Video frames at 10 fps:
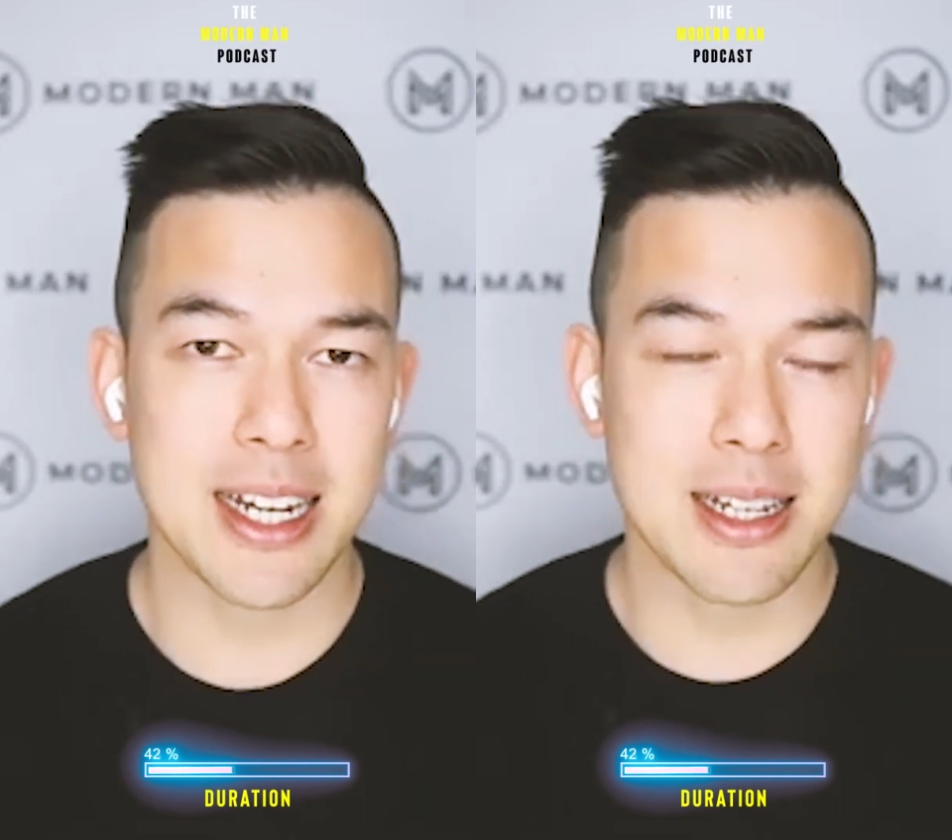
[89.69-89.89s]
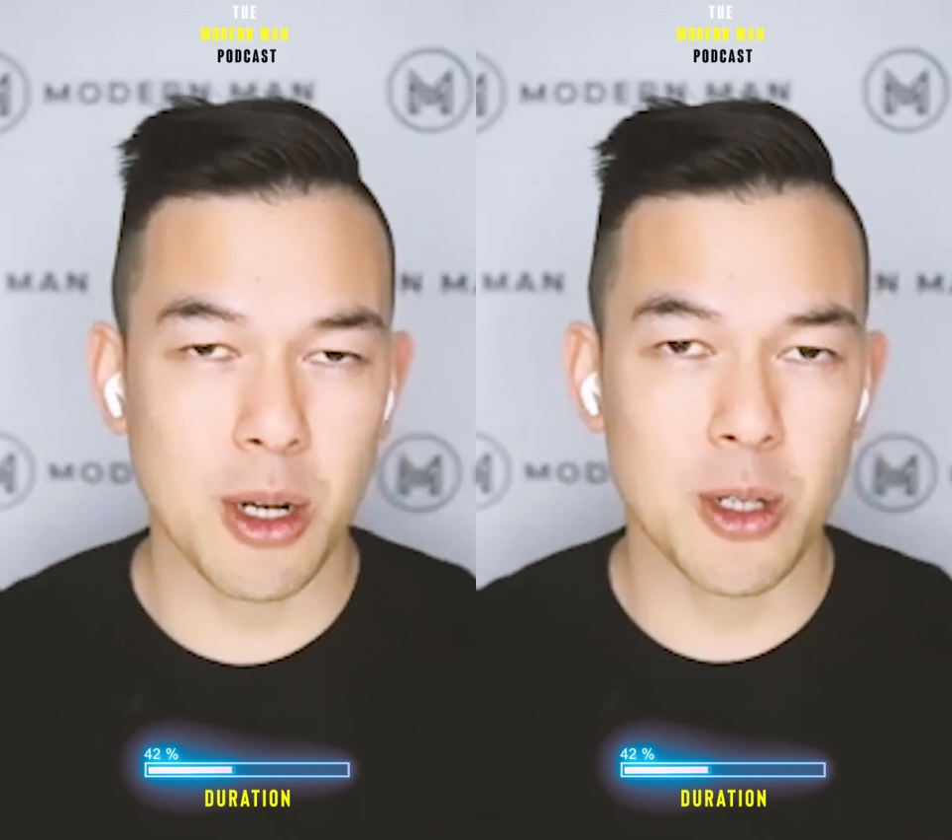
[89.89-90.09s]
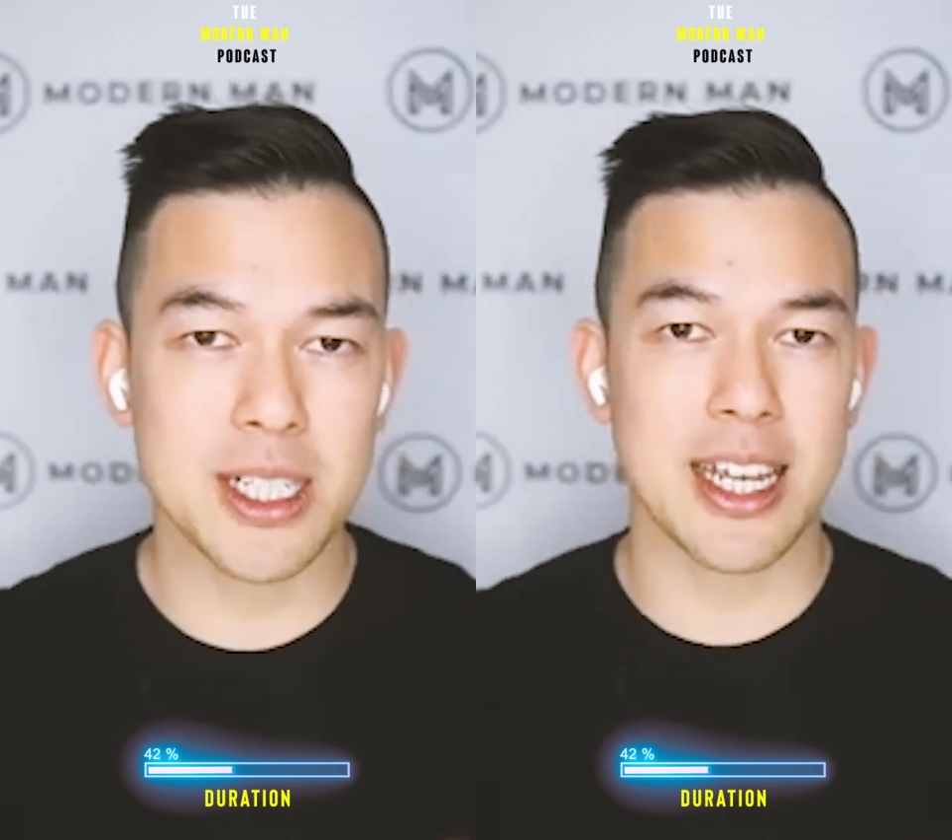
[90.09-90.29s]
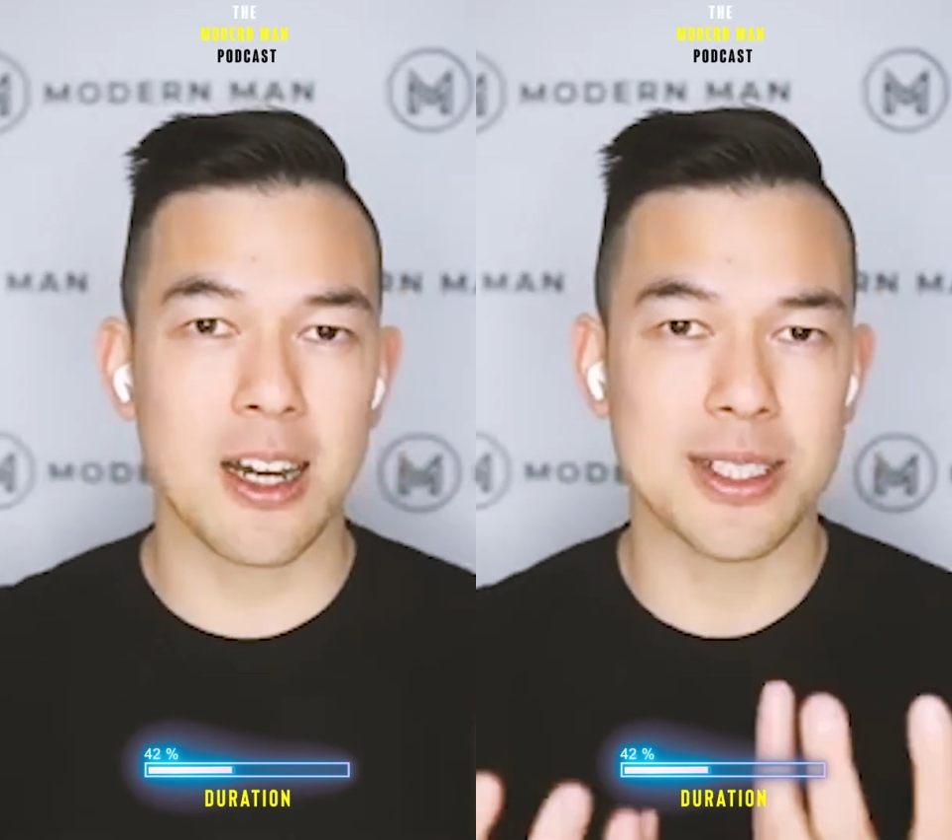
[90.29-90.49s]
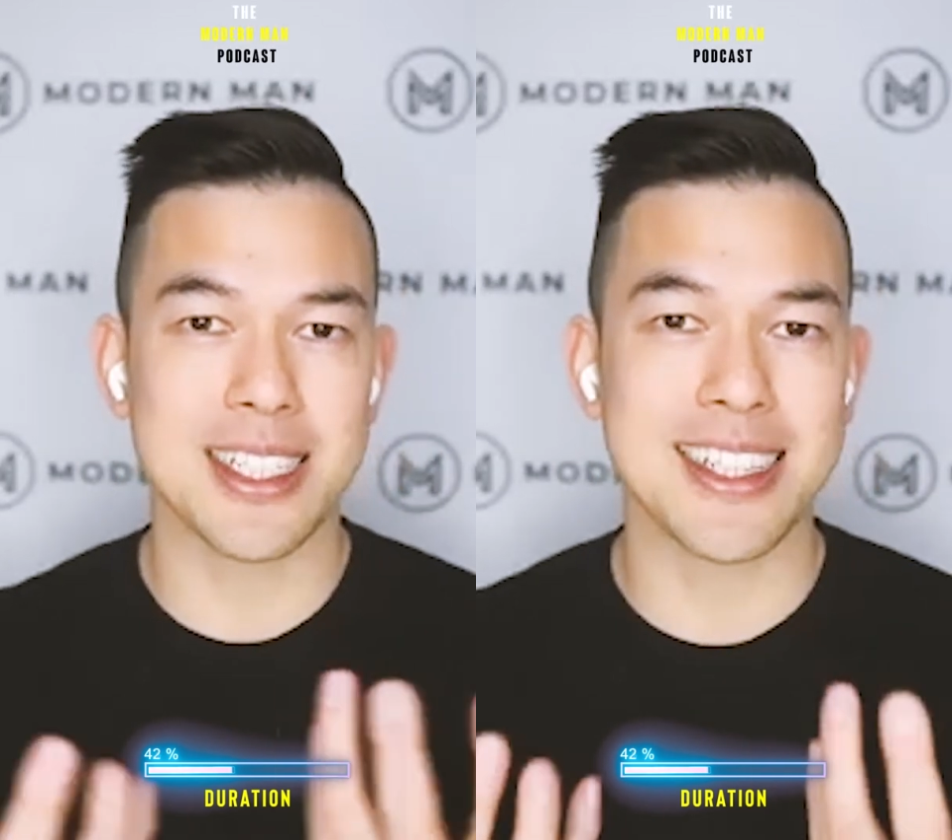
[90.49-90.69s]
Emotionally, I
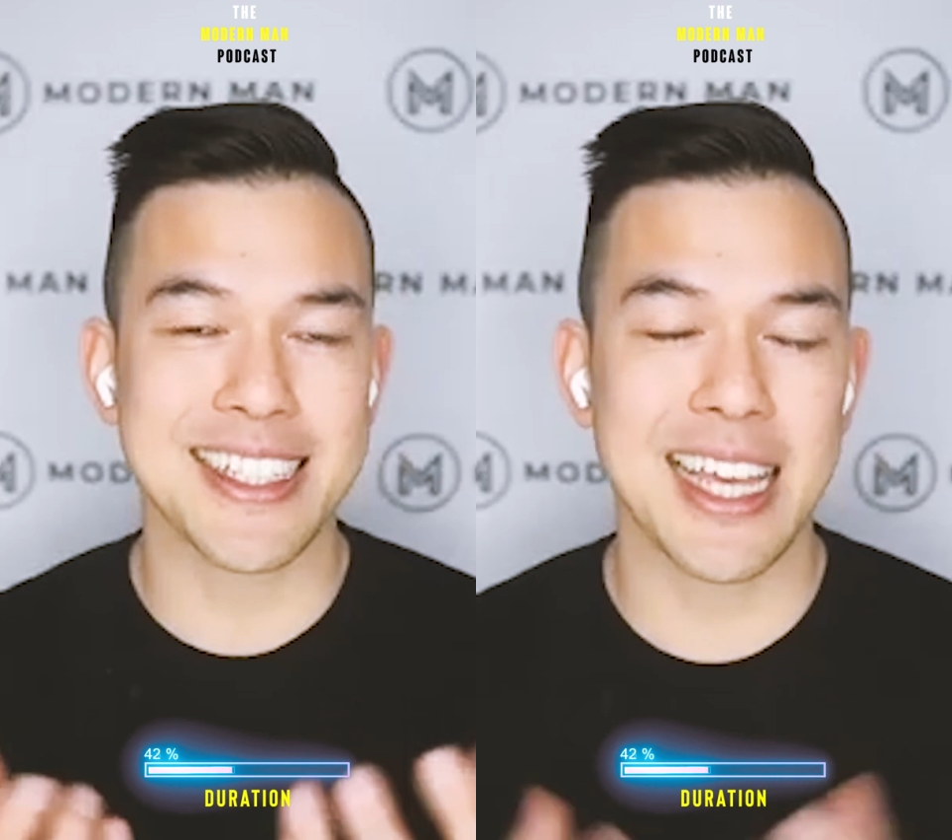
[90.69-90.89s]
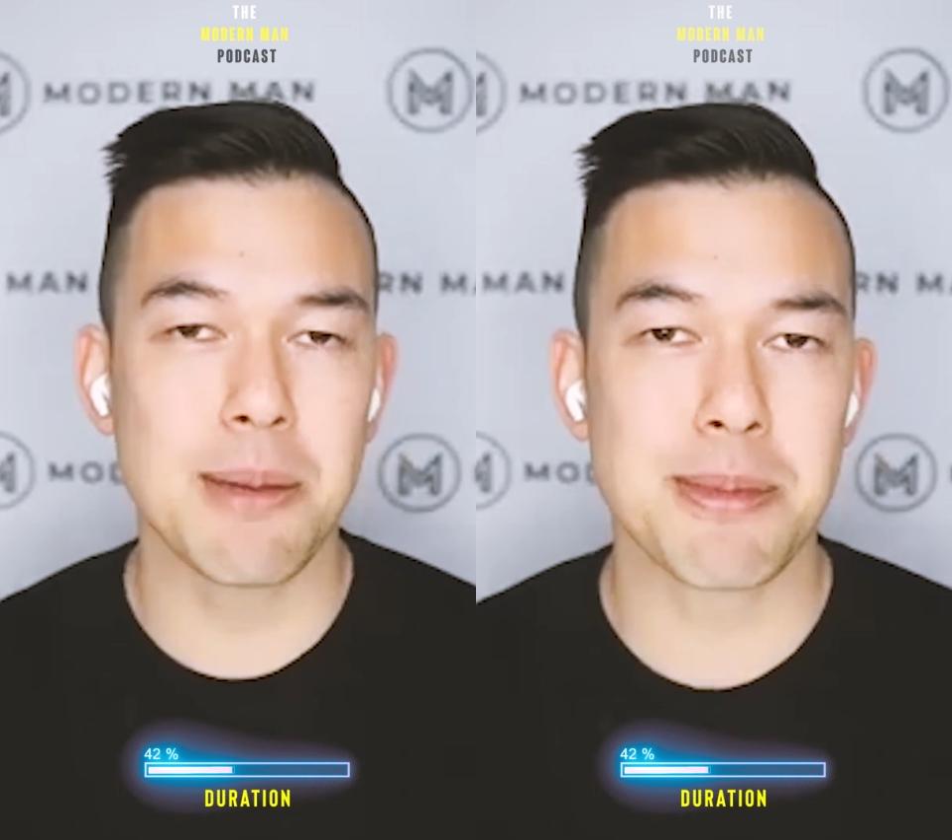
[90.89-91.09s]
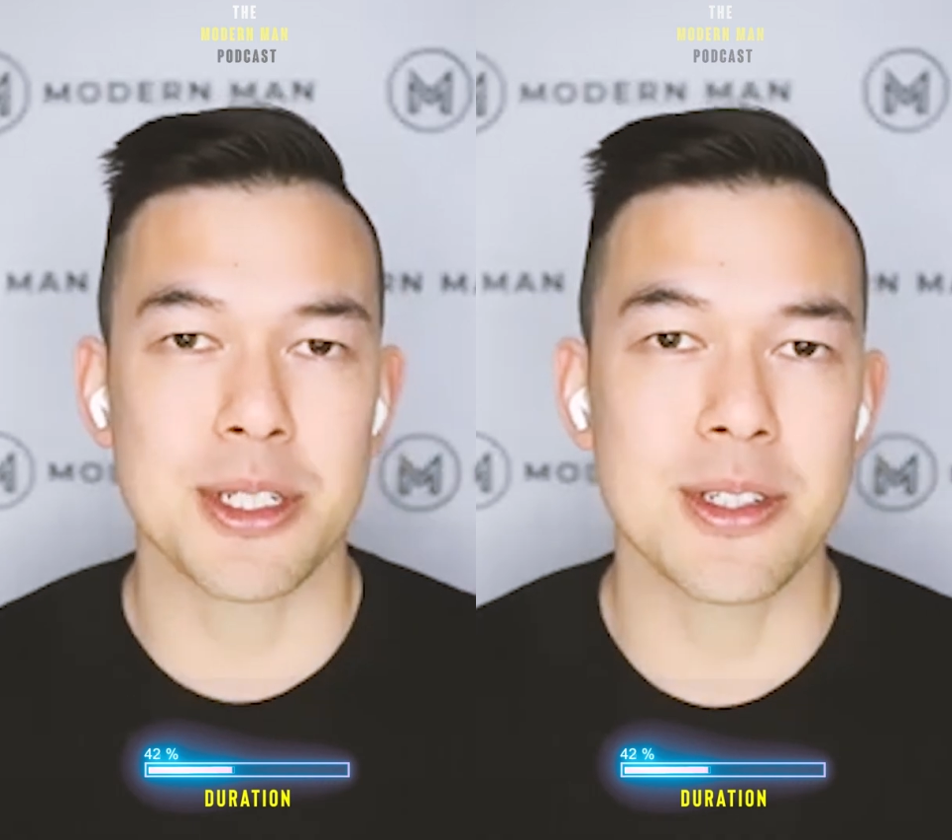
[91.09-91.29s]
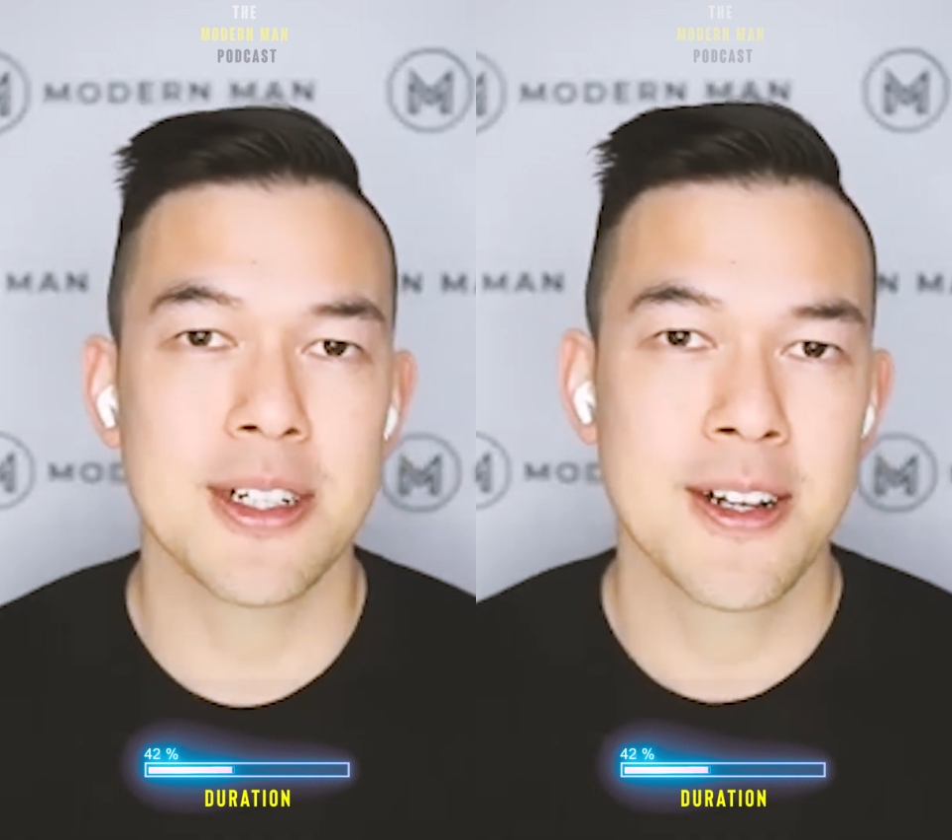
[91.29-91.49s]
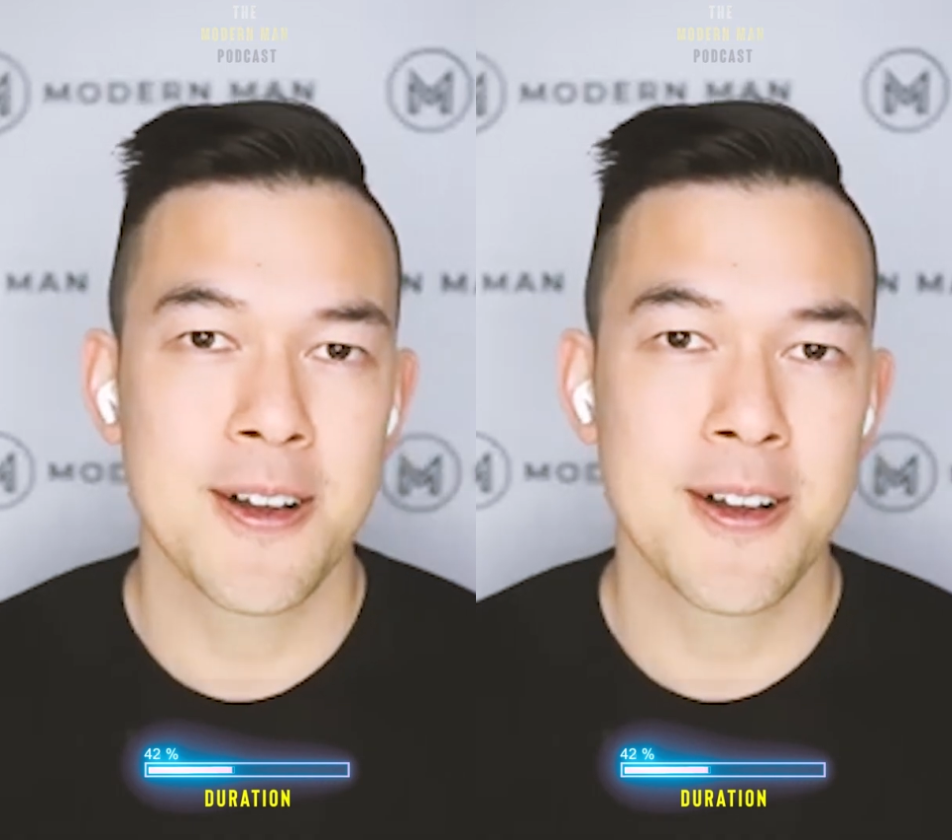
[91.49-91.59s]
was in this capsule.